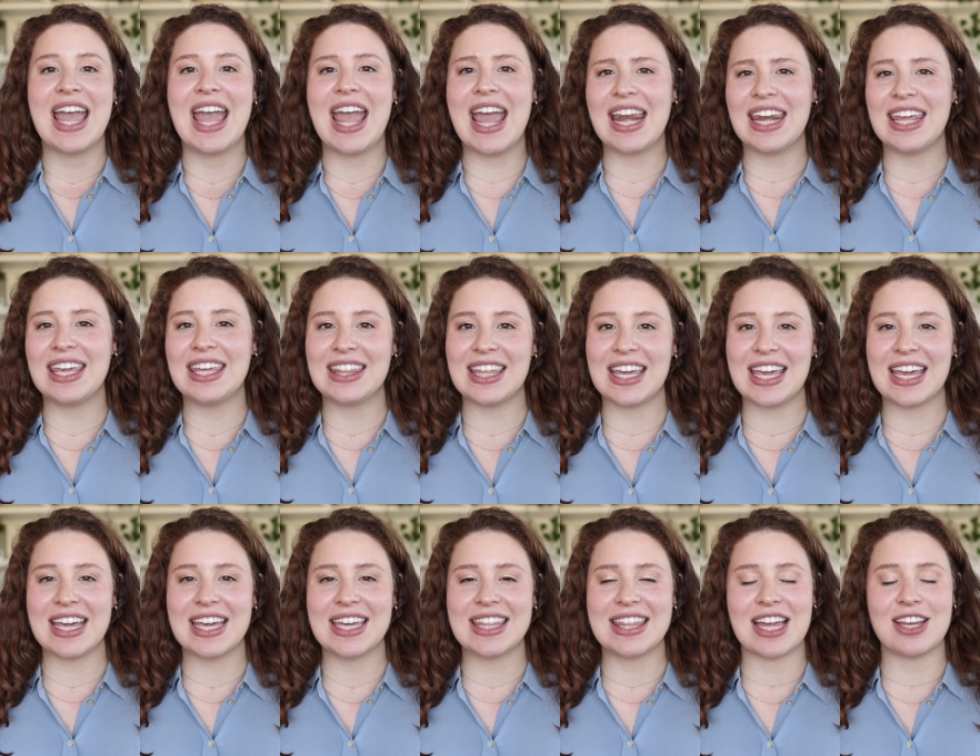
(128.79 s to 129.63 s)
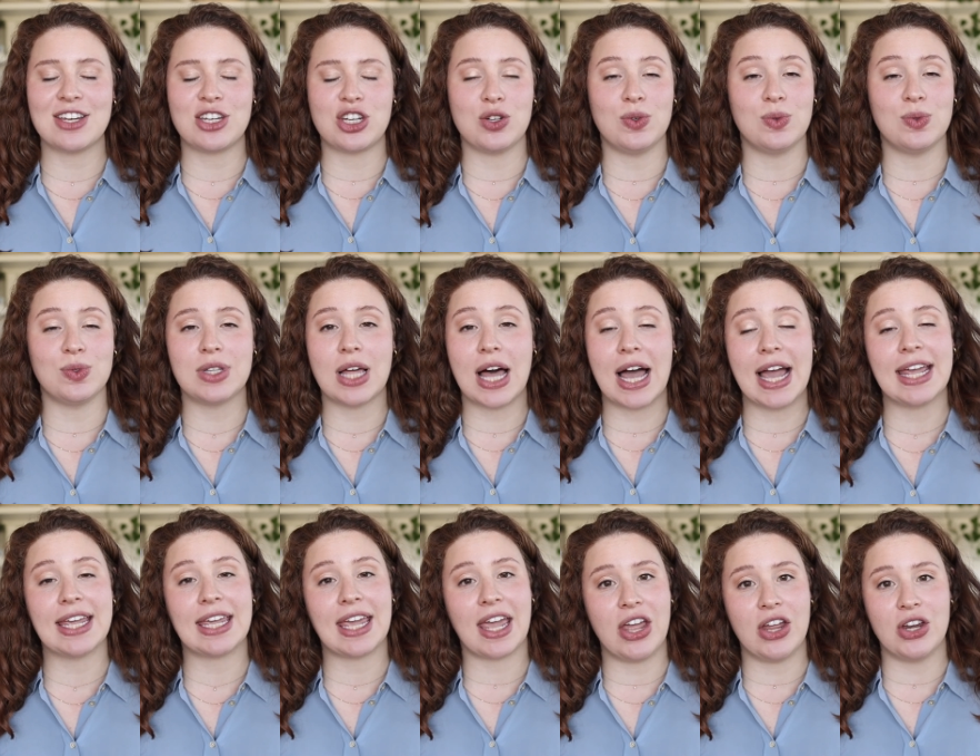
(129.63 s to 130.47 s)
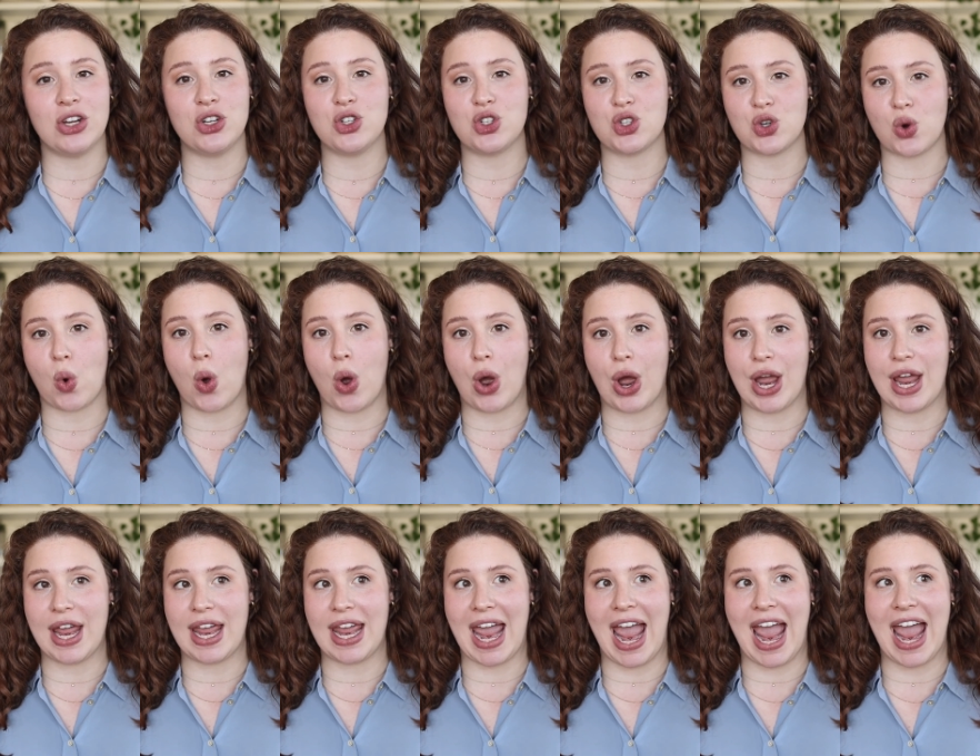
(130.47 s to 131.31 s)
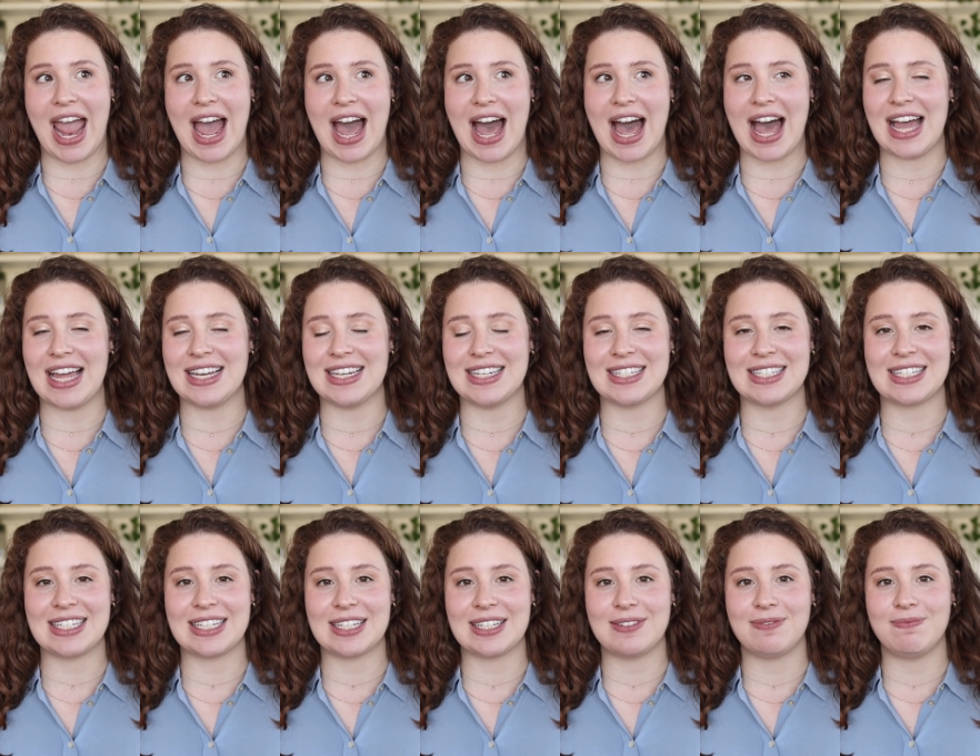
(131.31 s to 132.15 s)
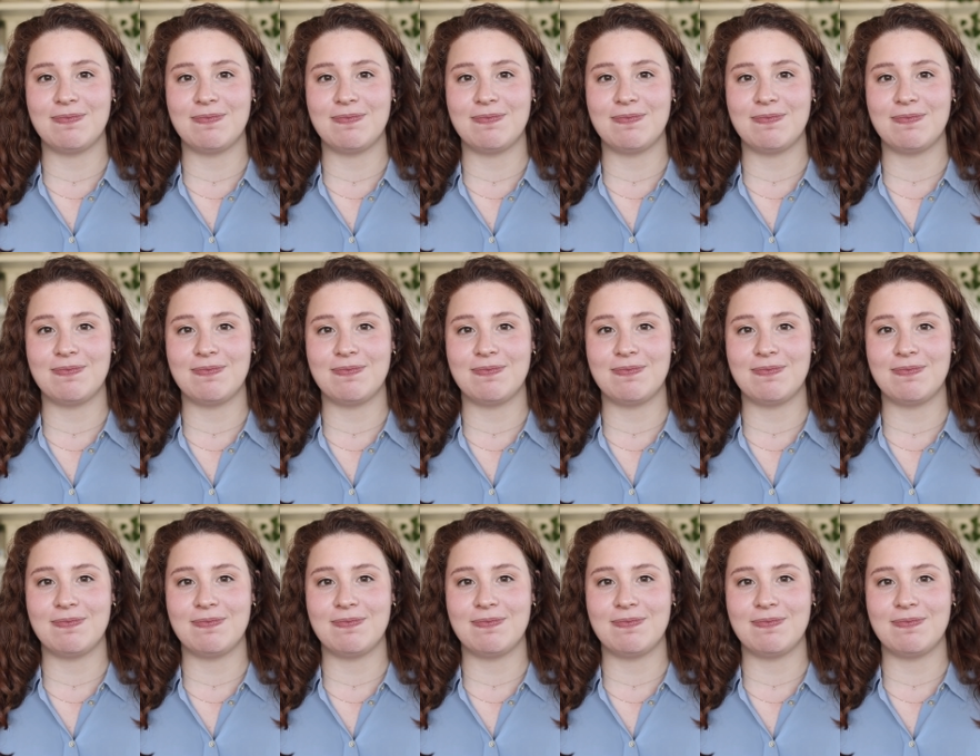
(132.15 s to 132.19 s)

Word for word: anything that you like, enjoy, and